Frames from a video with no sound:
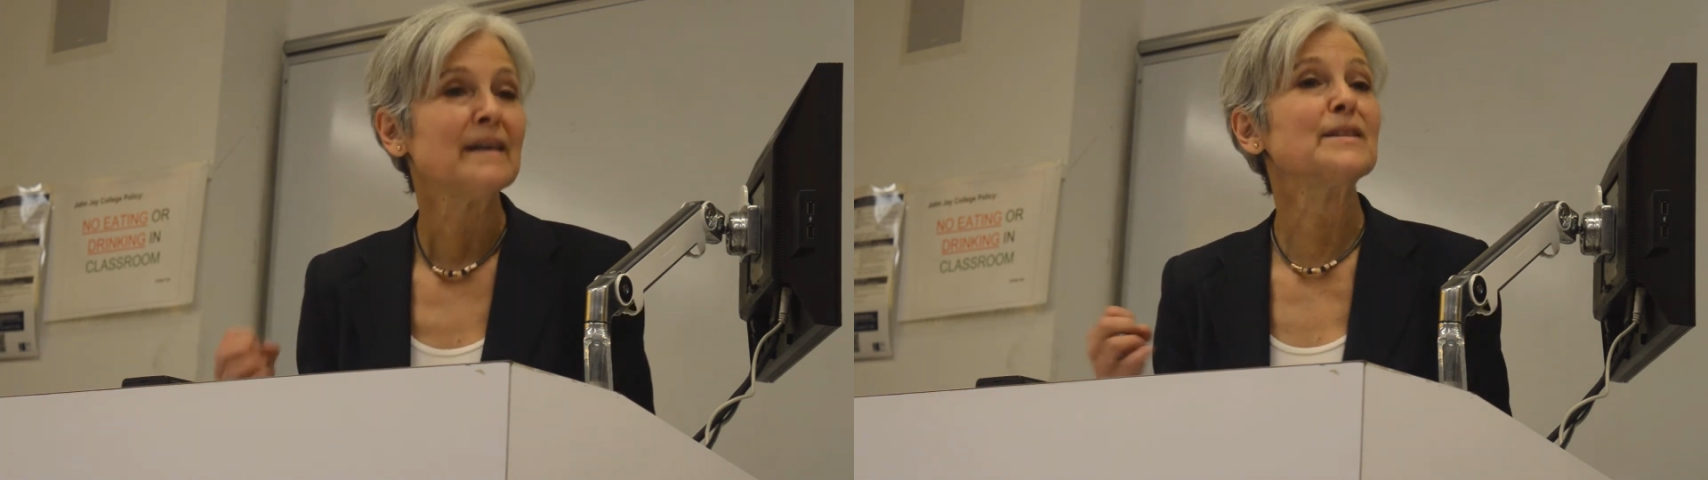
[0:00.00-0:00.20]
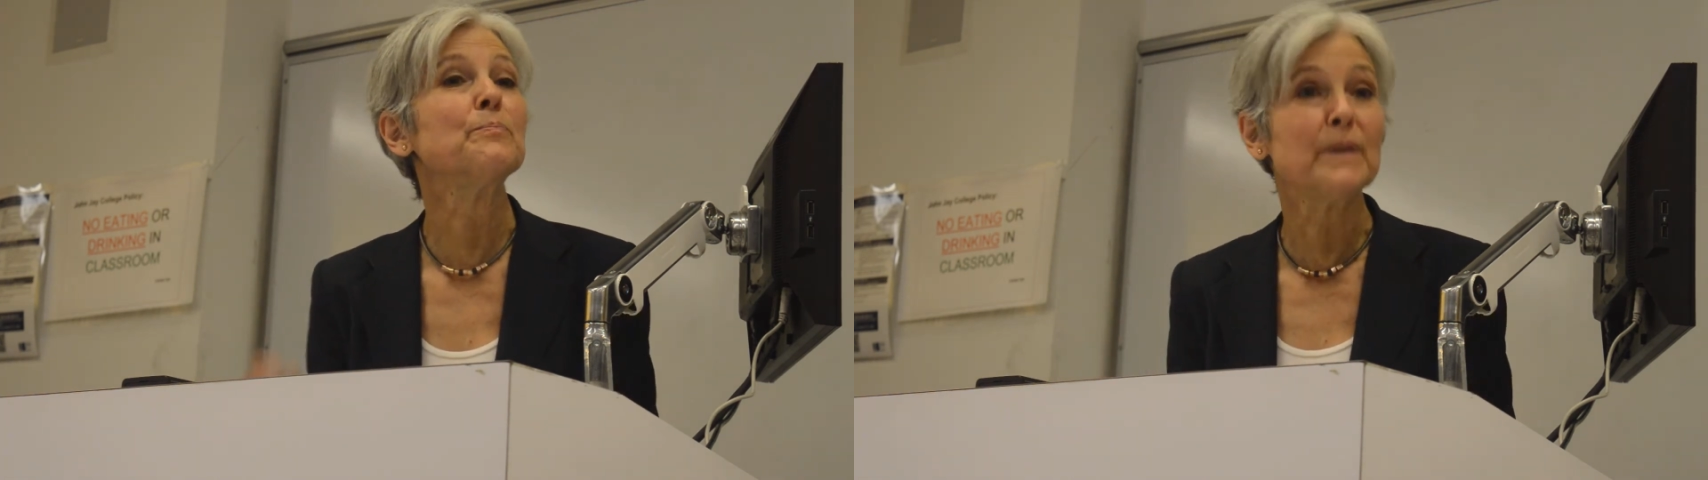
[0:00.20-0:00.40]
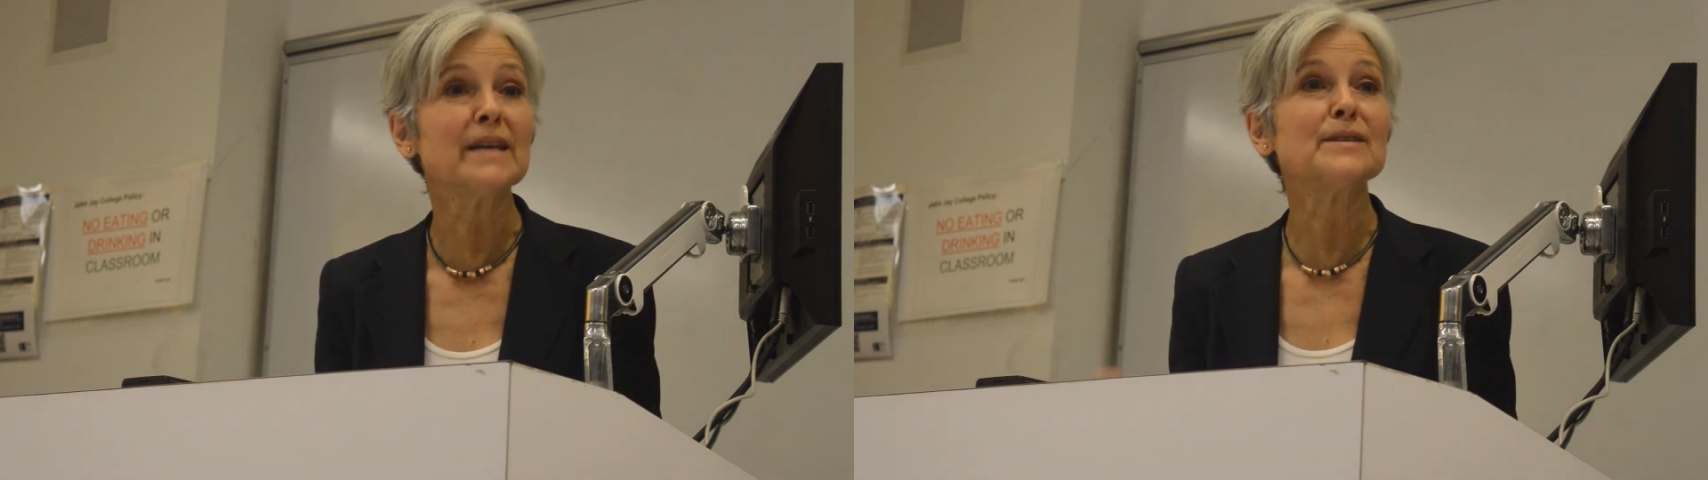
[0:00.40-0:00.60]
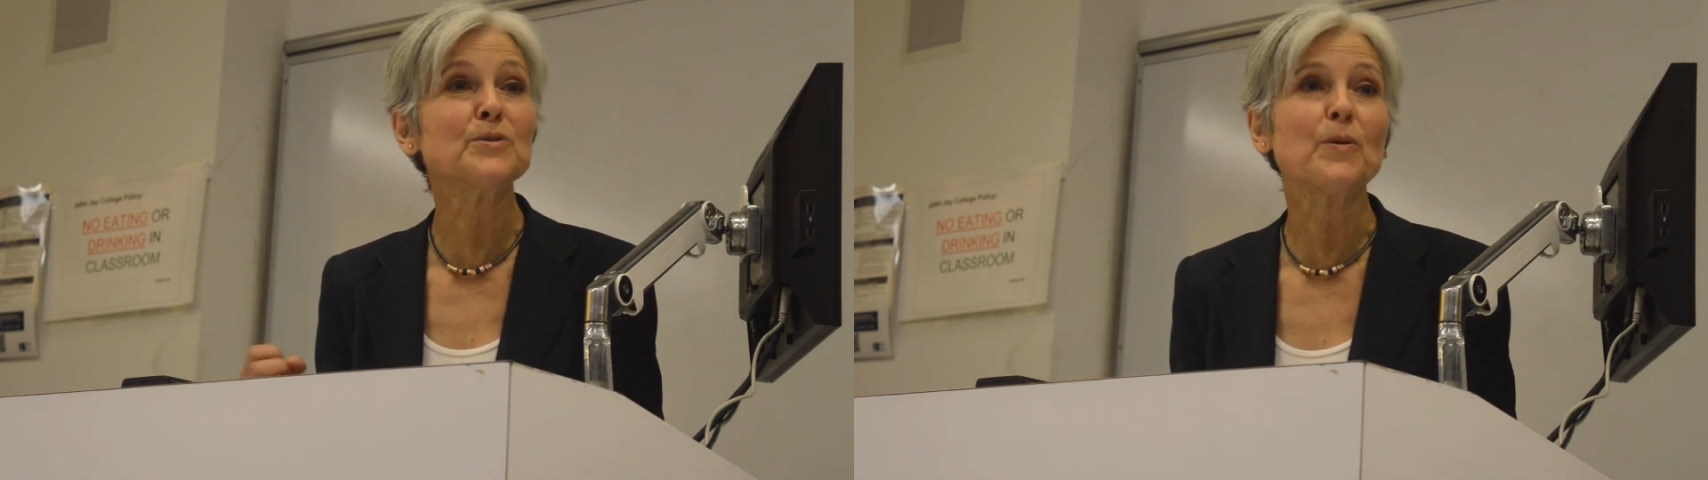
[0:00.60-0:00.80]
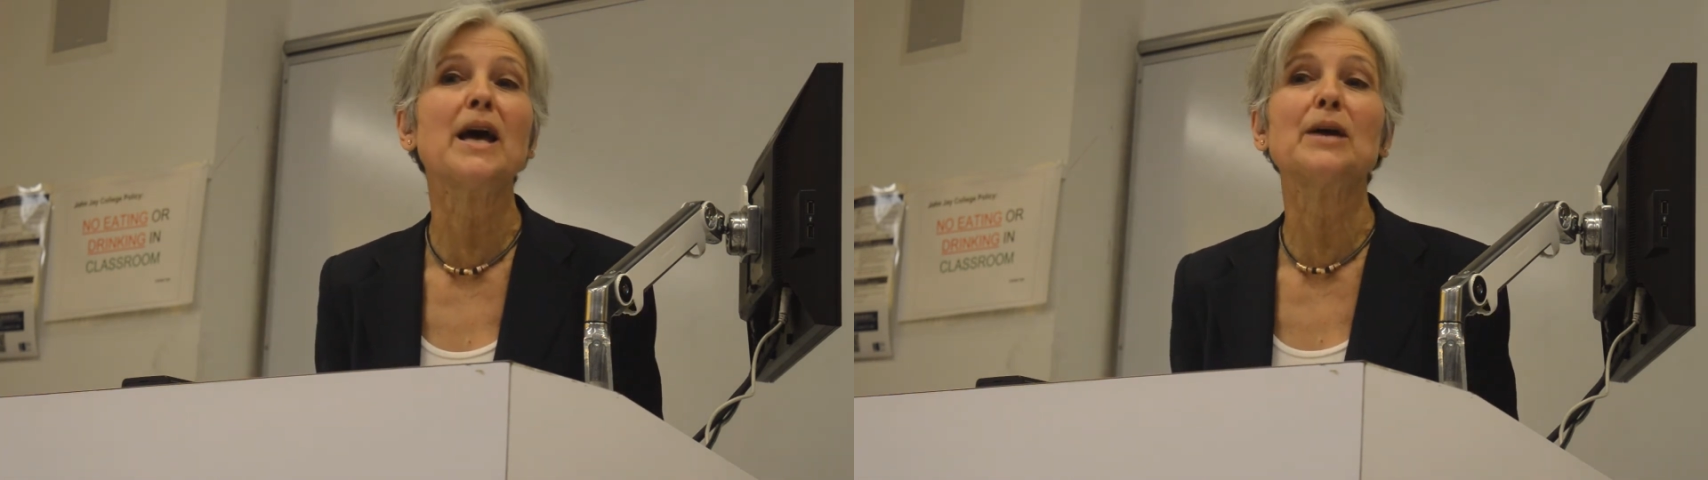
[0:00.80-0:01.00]
the biggest
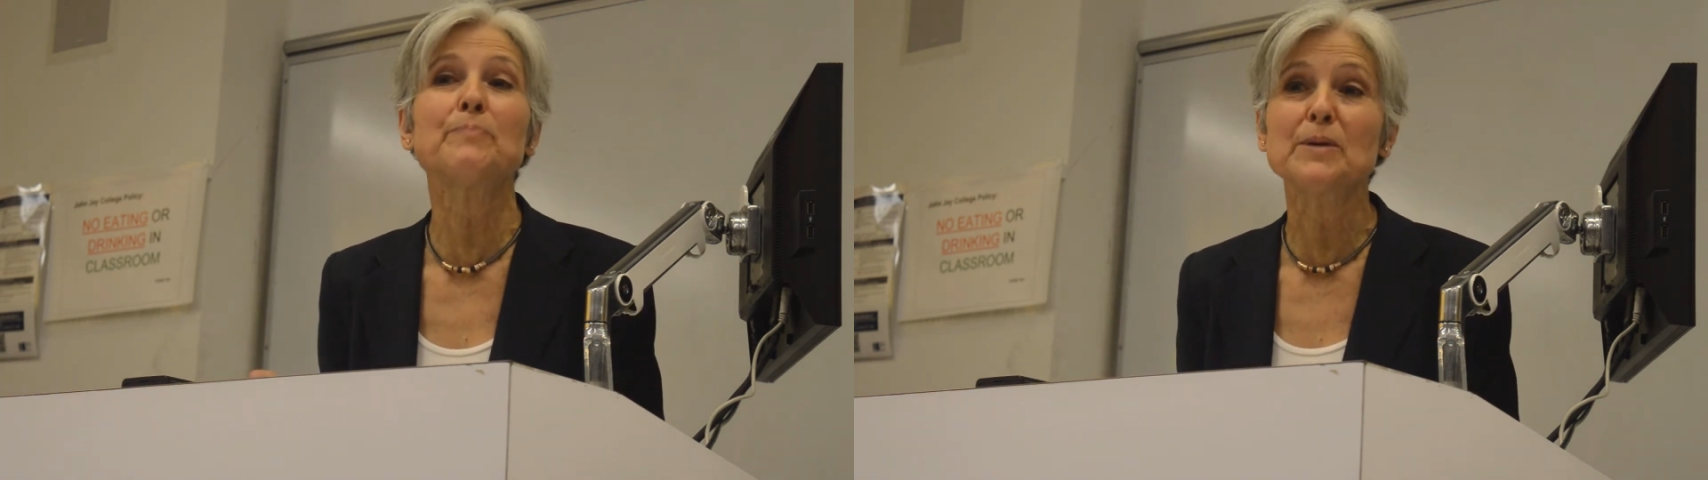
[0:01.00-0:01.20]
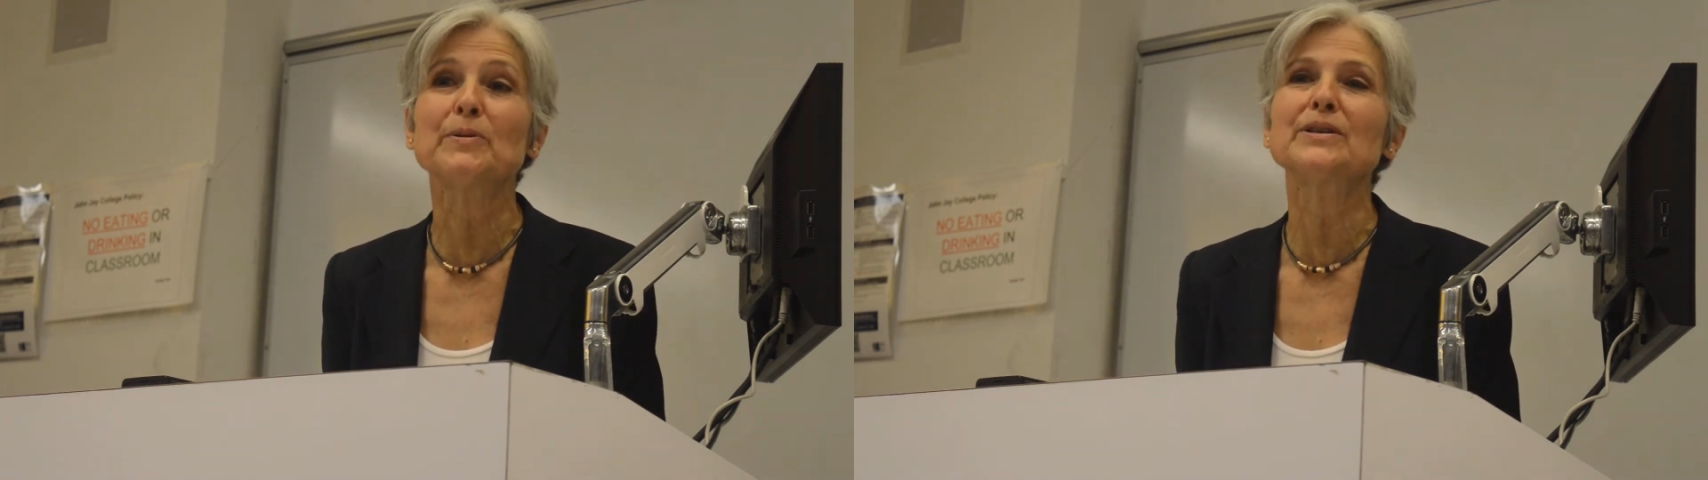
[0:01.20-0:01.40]
way people